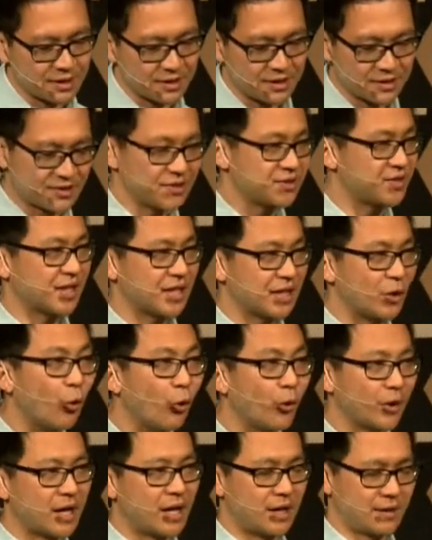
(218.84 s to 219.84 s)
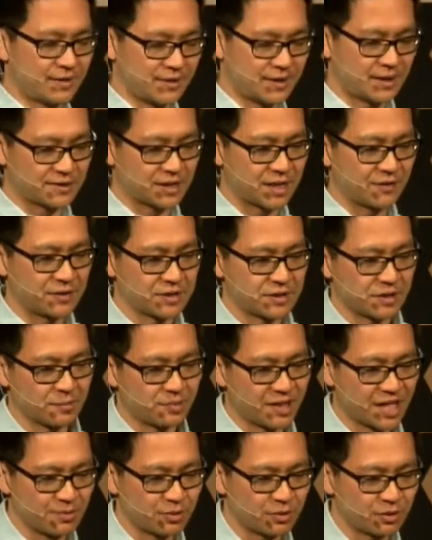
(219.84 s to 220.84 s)
This is the order that's given to the
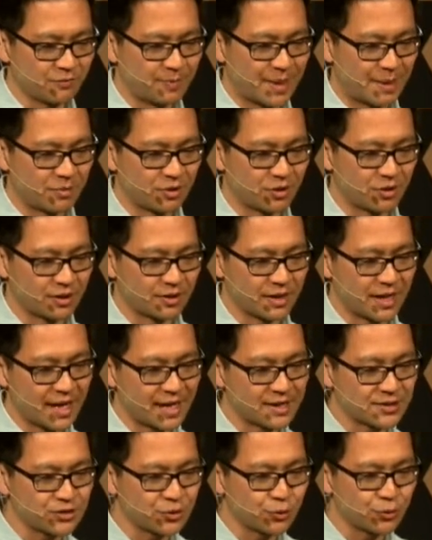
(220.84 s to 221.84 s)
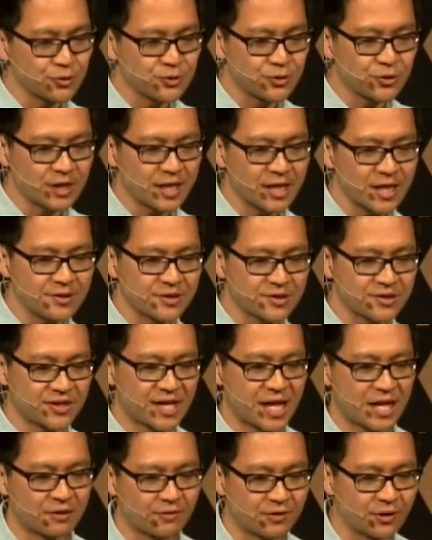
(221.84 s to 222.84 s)
people of Babylon. As soon as you hear the
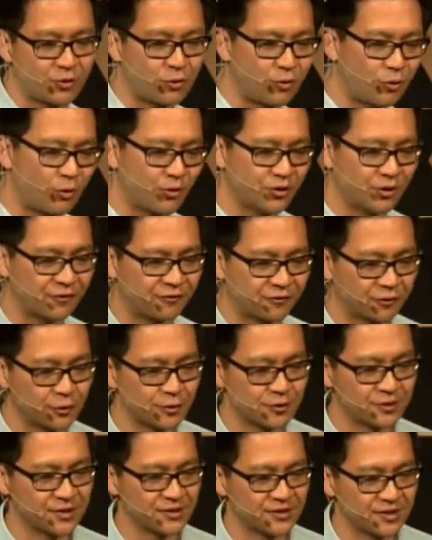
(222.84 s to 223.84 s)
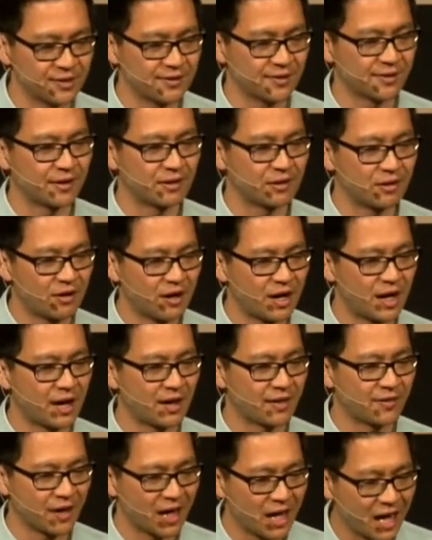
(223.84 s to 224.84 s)
sound of the horn, the flute, the zither, the
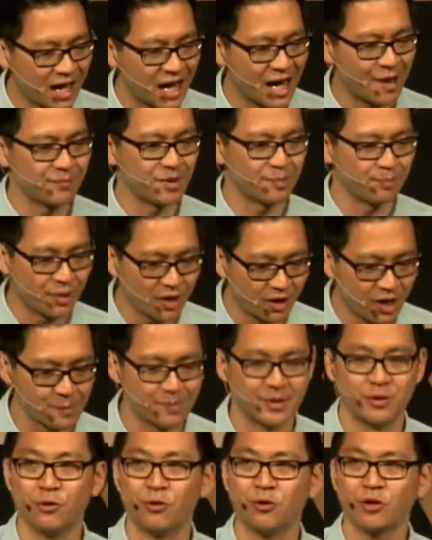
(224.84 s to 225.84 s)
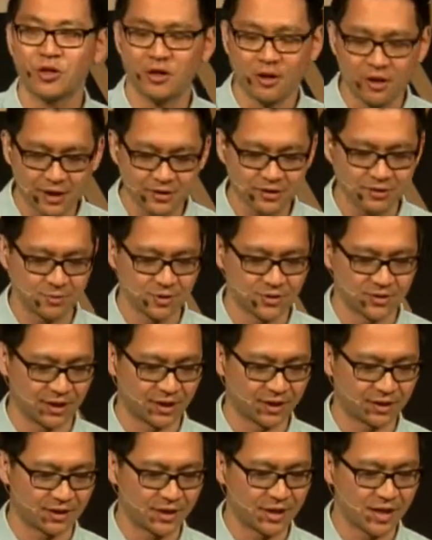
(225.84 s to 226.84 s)
lyre, the harp, the pipe, and all kinds of
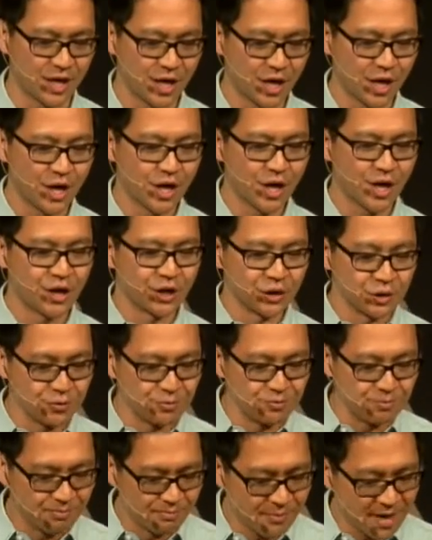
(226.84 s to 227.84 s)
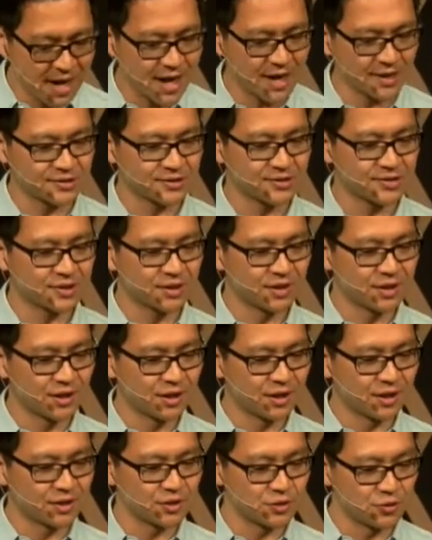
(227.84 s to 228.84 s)
music, you must
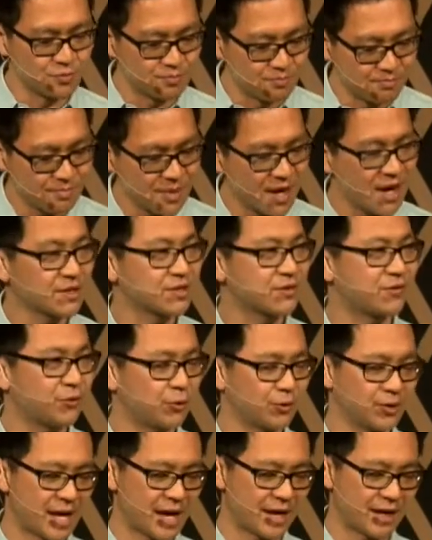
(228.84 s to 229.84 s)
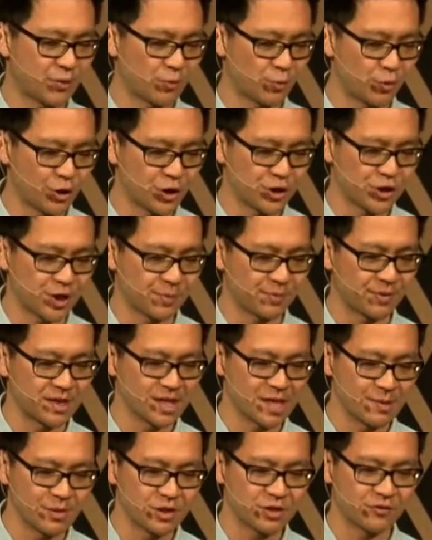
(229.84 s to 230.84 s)
fall down and worship
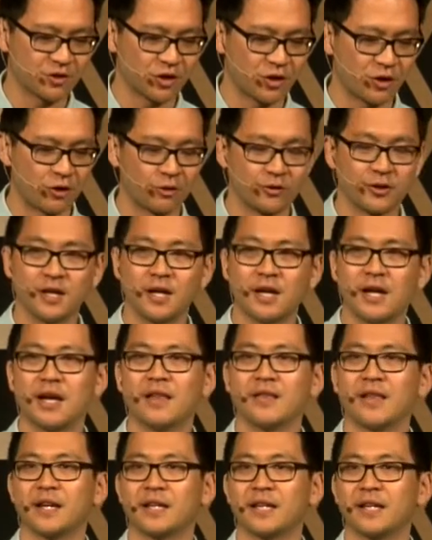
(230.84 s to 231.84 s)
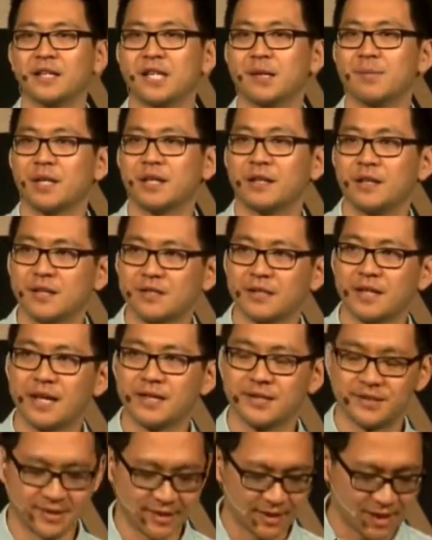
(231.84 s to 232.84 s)
the image of gold that King Nebuchadnezzar
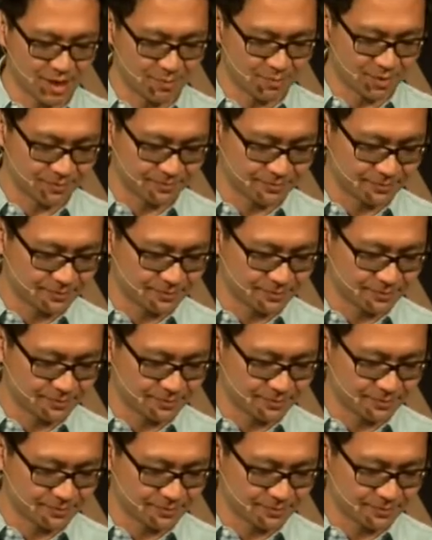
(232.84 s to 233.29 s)
has set up.